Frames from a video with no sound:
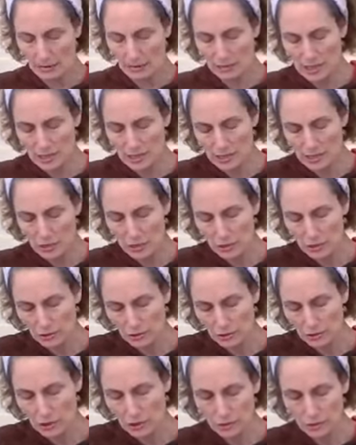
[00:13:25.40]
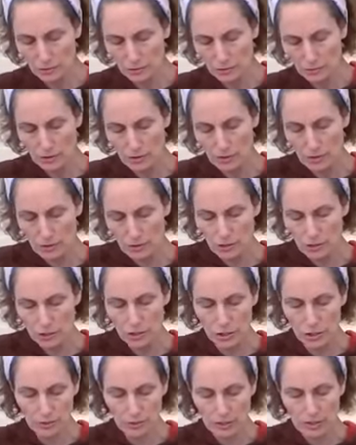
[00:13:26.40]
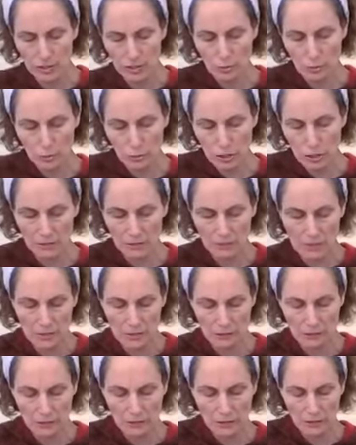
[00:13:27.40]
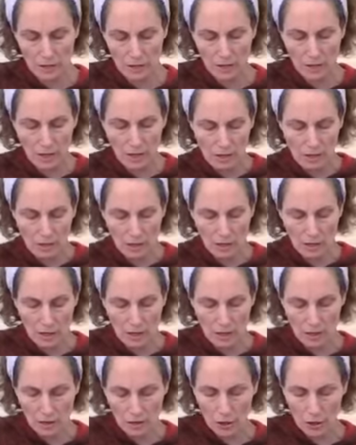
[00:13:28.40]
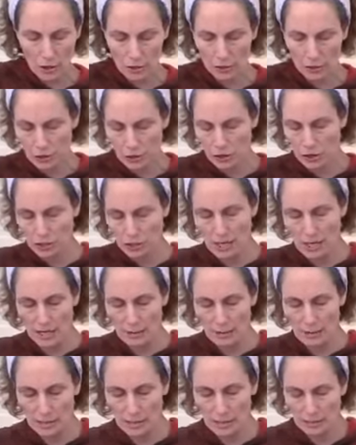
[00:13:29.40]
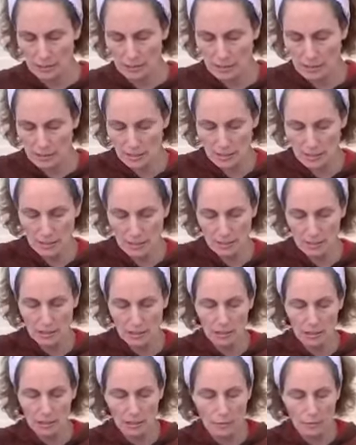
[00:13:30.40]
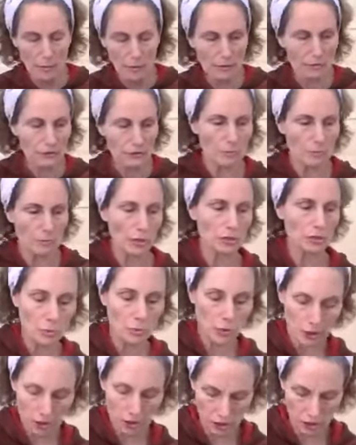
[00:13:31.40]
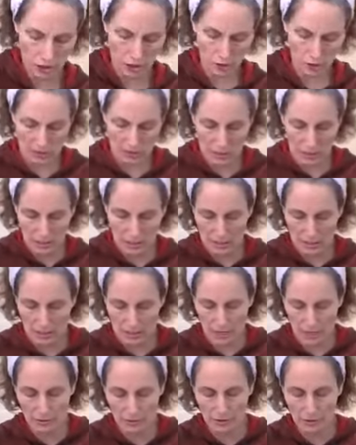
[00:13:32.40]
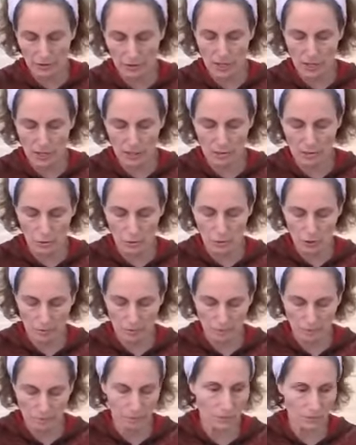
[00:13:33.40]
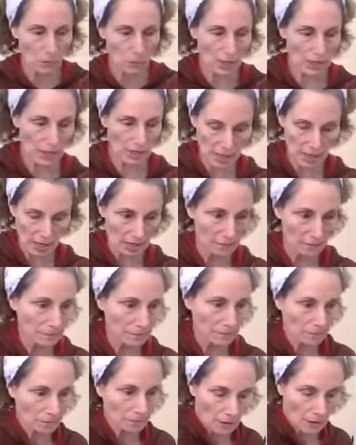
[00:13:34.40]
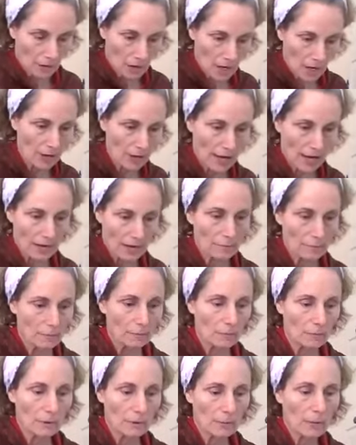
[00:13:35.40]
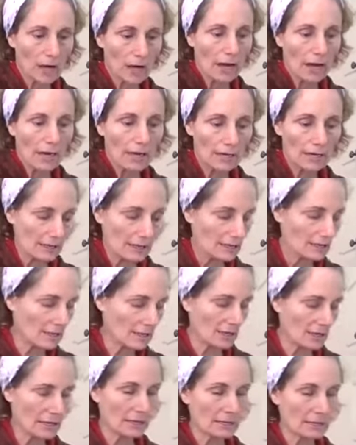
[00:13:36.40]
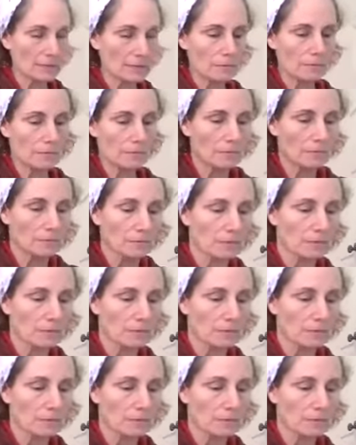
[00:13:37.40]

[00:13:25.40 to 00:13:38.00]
down unless you're doing supremes of orange segments. But for the most part, you should always keep it down on the cutting board when you can. Okay, papaya is in,